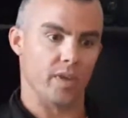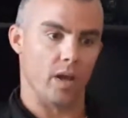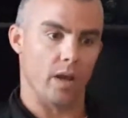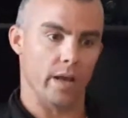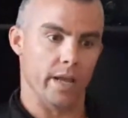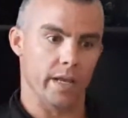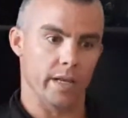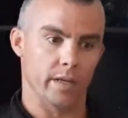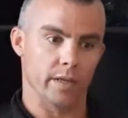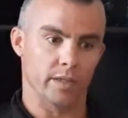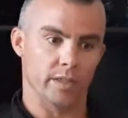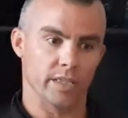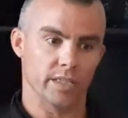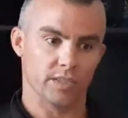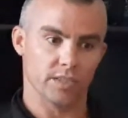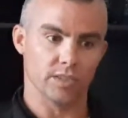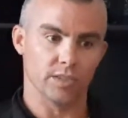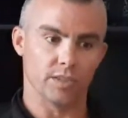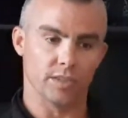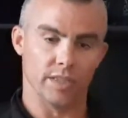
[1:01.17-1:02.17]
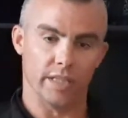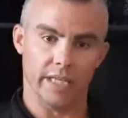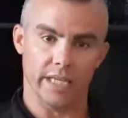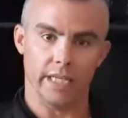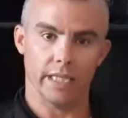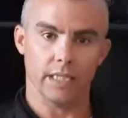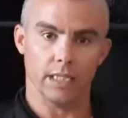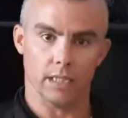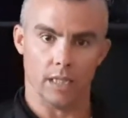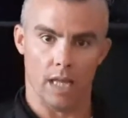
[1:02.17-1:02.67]
In addition to the
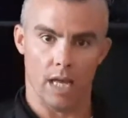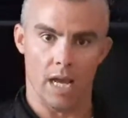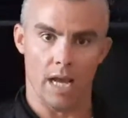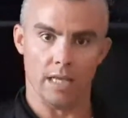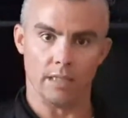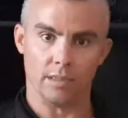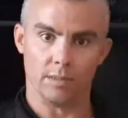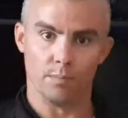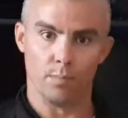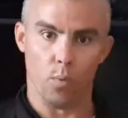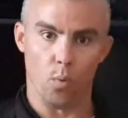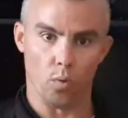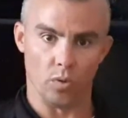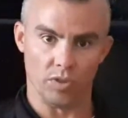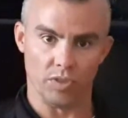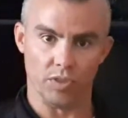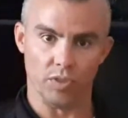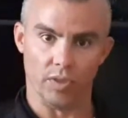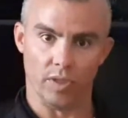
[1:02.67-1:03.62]
in-class portion